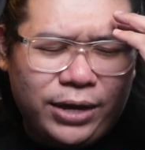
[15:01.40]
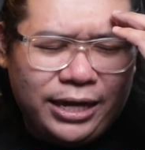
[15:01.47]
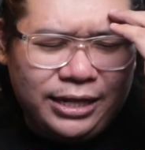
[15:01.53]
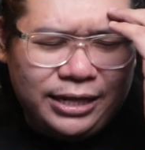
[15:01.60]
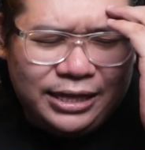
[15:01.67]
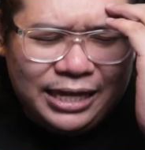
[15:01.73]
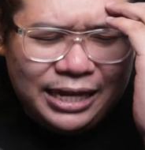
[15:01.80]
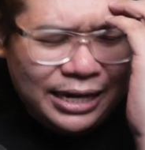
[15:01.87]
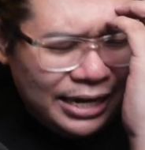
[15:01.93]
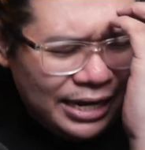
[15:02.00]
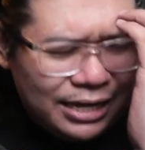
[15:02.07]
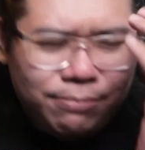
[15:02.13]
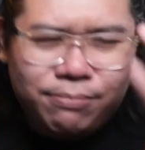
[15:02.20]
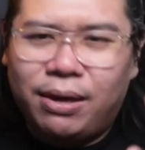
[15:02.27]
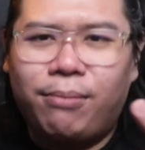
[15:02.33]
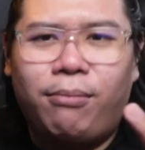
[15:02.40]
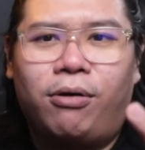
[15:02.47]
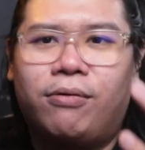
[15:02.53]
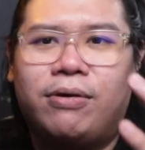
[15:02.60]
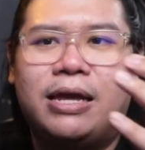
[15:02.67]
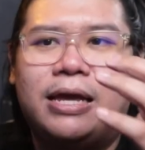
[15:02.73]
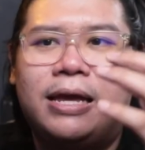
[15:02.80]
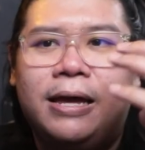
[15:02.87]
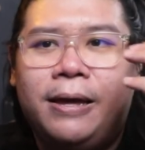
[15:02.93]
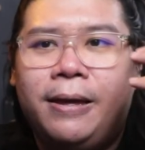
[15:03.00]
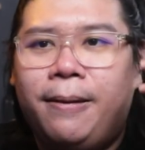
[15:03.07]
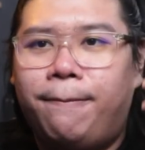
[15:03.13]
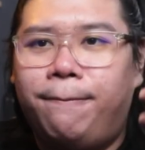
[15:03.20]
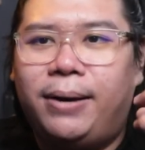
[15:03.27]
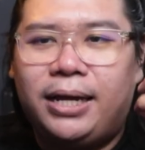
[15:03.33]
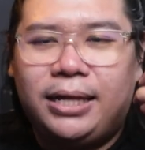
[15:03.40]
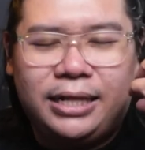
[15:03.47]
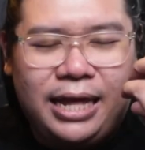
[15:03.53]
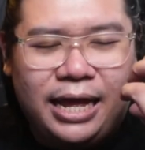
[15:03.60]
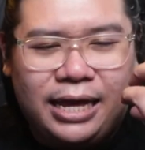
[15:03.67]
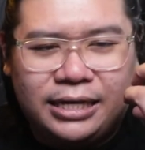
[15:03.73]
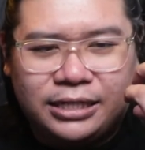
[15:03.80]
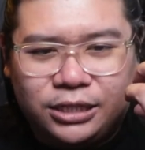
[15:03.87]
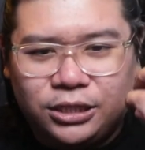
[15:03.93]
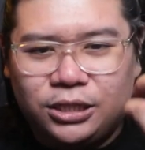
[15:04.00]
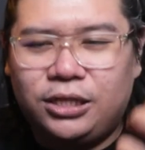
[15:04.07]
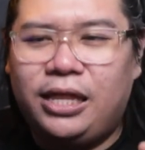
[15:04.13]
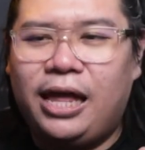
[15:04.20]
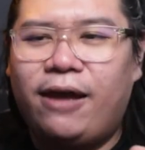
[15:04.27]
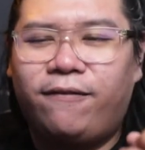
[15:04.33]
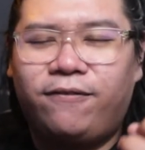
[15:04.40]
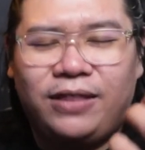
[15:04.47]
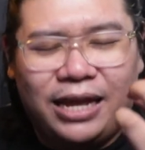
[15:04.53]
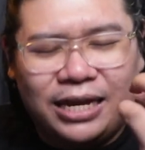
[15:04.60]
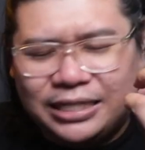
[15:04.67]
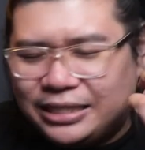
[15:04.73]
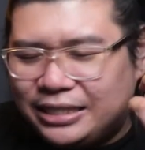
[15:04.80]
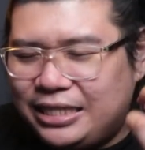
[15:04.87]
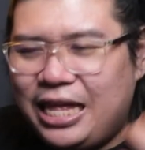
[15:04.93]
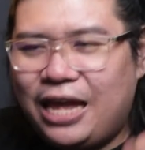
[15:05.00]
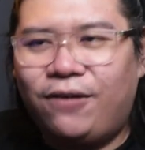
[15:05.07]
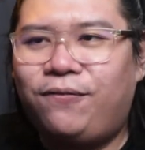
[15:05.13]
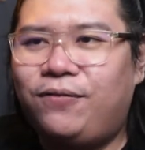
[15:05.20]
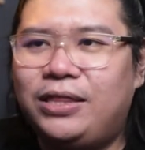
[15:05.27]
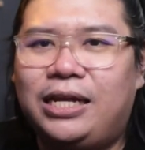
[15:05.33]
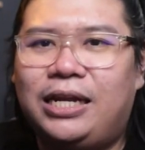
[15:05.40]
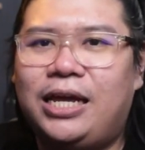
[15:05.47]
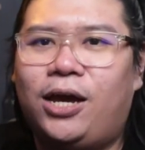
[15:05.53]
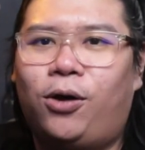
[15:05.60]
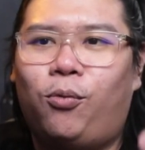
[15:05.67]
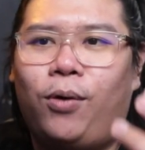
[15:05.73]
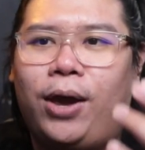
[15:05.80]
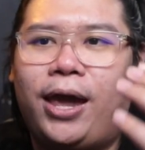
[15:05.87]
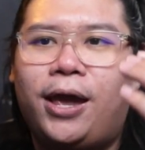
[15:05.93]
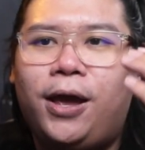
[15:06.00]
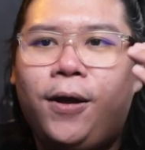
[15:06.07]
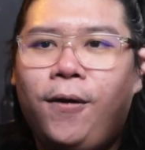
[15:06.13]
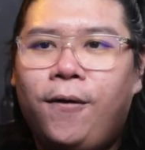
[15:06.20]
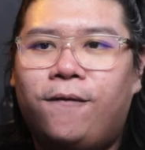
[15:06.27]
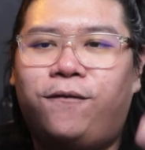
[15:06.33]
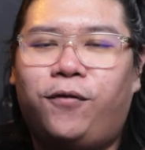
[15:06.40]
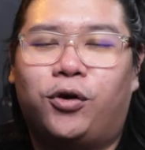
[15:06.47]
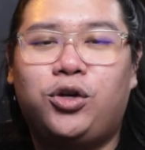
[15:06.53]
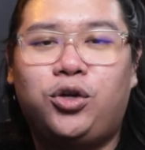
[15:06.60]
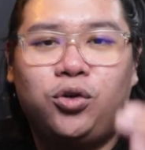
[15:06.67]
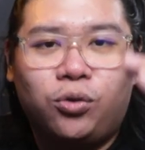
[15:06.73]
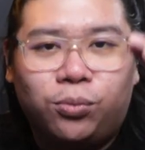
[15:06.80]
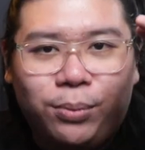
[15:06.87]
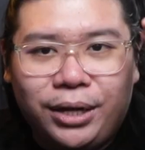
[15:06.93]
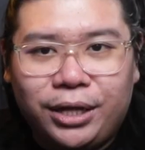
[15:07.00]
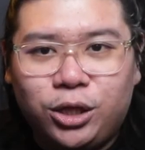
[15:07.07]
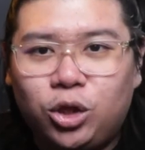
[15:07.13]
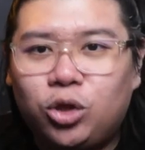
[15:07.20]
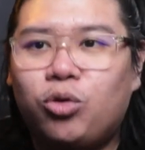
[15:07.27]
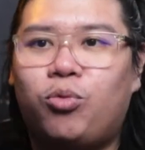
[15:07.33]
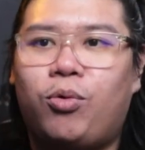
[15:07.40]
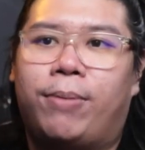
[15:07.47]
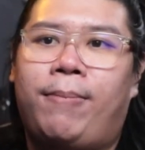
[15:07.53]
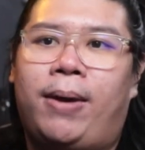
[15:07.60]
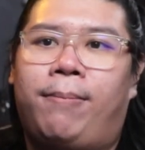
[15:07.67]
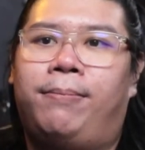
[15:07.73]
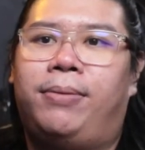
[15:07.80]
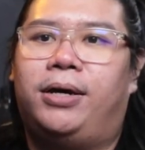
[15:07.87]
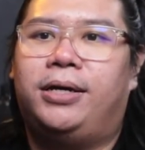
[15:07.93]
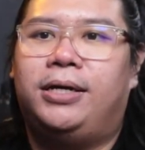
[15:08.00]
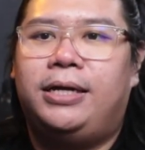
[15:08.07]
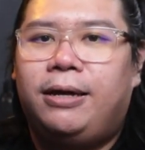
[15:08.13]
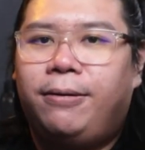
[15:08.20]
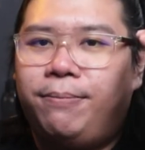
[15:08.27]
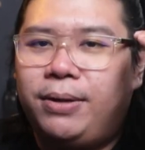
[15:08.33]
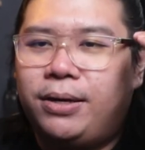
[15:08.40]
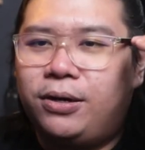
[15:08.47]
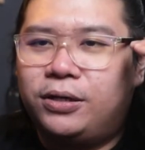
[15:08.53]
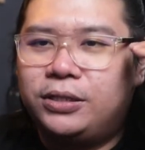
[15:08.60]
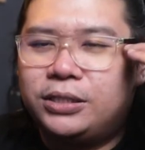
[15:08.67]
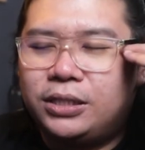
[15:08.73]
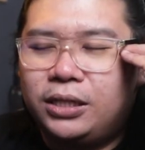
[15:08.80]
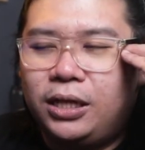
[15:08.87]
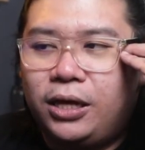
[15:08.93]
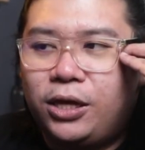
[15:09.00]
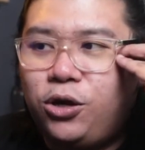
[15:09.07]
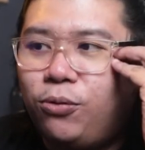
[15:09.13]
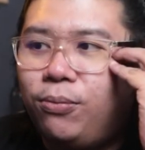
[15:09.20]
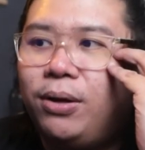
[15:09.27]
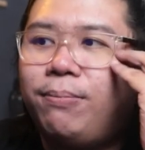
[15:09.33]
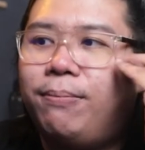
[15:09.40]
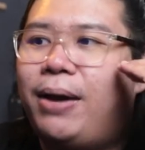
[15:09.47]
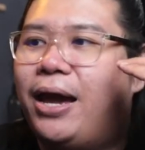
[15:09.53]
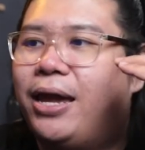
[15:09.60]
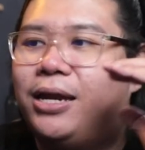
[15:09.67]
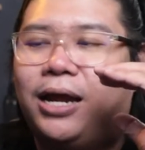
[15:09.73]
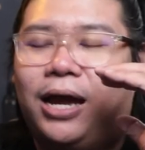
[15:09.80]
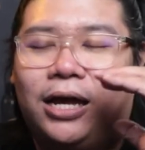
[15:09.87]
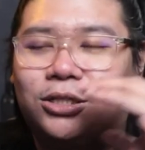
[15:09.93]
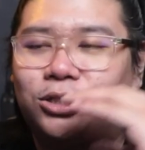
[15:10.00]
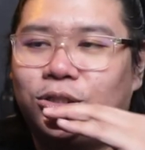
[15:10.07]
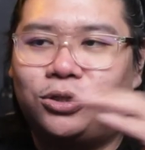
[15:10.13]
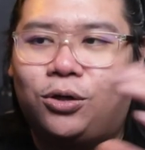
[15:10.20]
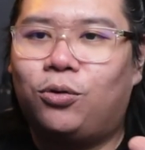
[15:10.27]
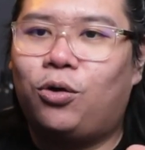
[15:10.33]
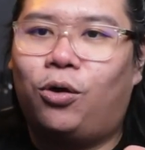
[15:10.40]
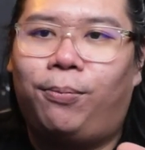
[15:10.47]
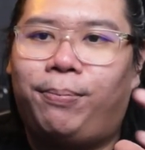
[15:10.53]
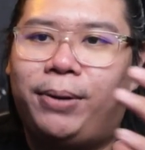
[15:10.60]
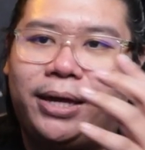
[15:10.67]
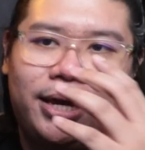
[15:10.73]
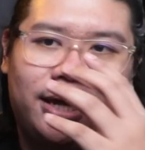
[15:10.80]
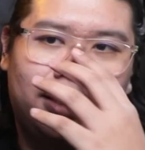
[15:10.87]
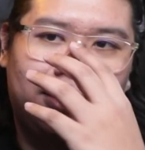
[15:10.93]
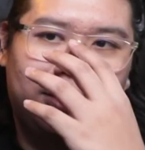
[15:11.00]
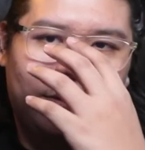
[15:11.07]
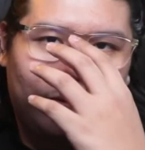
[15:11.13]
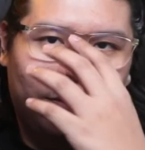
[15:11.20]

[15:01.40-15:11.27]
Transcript: can delete memory, but there is definitely a way for human to remember, because human mind are so complicated.